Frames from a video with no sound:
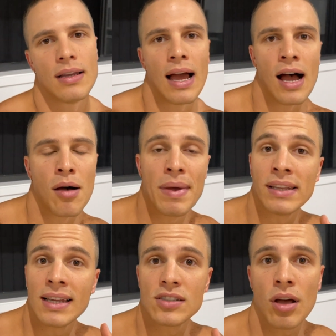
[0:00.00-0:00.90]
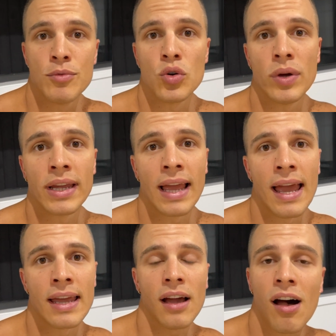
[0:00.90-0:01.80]
unless I'm doing
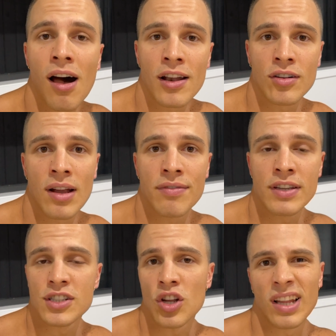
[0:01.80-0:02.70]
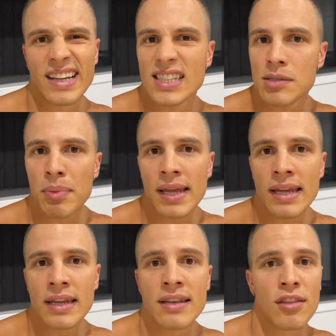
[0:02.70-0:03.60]
a harder effort, so like a
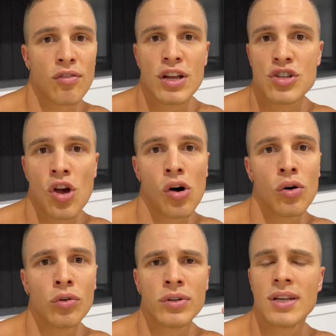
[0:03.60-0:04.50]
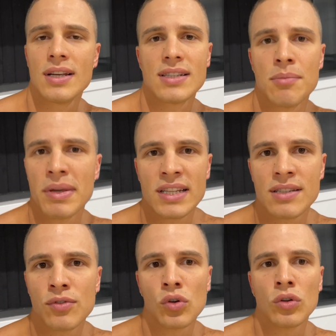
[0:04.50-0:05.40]
speed threshold, some
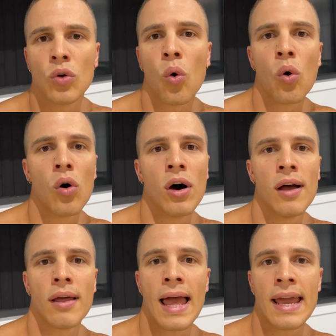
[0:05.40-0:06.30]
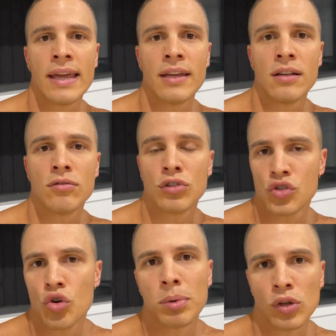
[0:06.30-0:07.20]
interval, or a
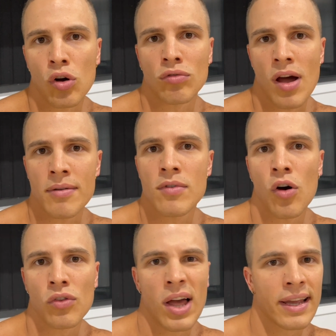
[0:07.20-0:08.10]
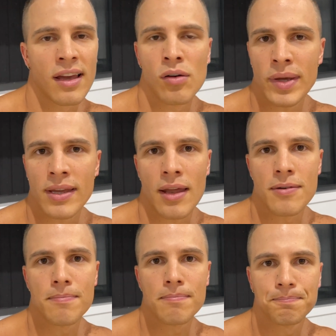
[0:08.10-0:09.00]
super long run on like a weekend.
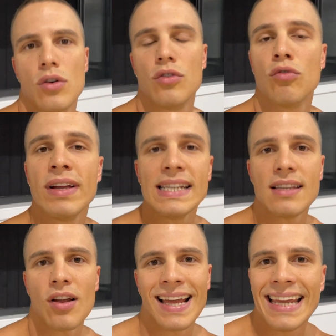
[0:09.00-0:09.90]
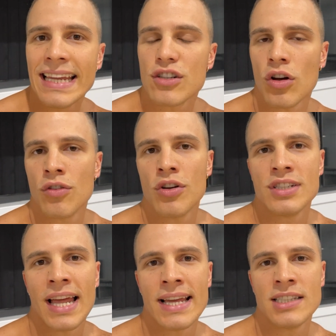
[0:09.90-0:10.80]
The reason I eat on those
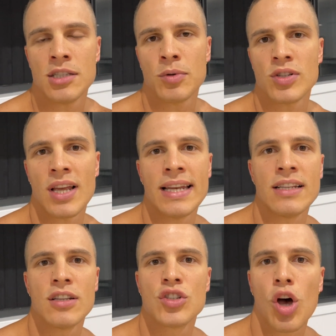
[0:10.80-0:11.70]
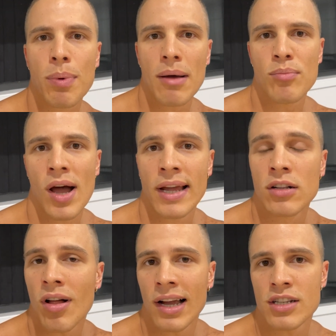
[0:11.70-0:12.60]
days is because I need to top up my
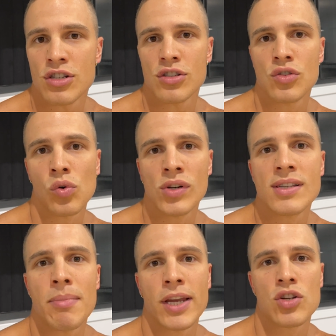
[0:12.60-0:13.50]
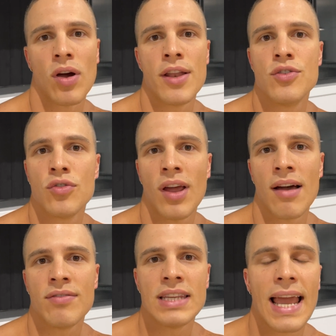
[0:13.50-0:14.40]
glycogen stores and make sure I do
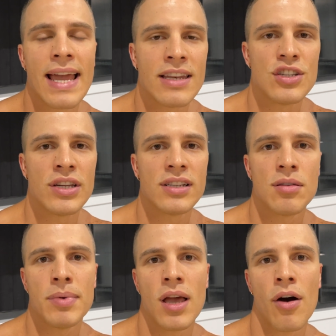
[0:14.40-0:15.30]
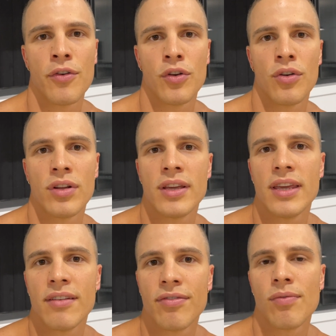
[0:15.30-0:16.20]
have the energy to be able to
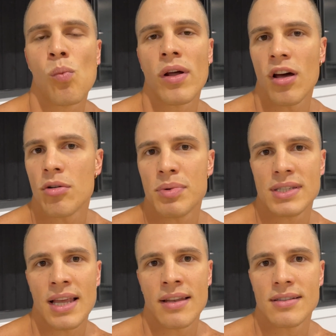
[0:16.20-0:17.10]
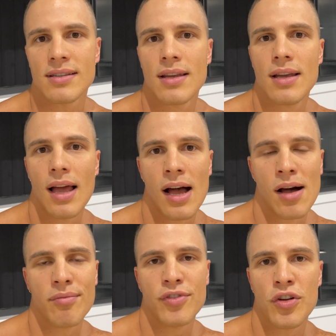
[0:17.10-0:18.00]
give
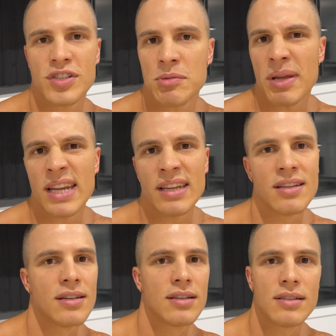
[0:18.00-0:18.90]
100% for those speed,